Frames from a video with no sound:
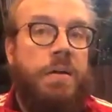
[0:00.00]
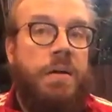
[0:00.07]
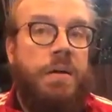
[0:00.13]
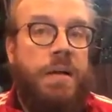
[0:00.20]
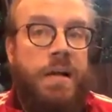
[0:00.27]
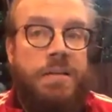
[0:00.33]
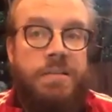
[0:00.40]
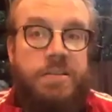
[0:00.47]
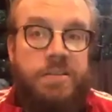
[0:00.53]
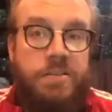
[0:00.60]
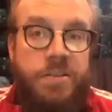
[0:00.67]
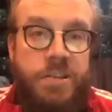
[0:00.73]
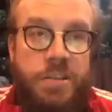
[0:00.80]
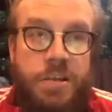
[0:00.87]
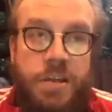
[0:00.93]

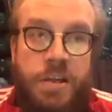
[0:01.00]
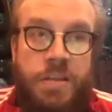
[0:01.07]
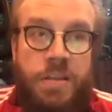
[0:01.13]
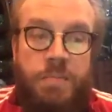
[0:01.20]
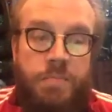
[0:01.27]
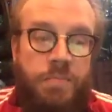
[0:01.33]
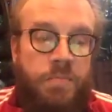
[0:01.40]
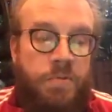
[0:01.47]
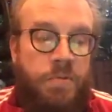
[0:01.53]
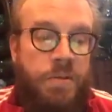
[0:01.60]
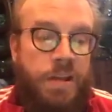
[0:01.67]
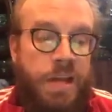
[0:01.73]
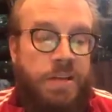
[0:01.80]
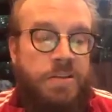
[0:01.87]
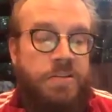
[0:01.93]
constitution that
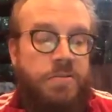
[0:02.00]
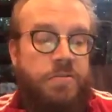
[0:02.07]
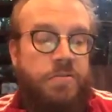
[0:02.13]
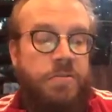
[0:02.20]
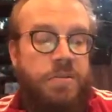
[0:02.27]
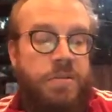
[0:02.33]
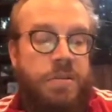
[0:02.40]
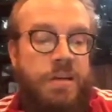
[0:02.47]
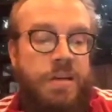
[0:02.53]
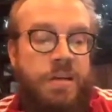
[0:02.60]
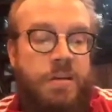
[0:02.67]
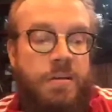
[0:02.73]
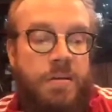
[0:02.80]
led to the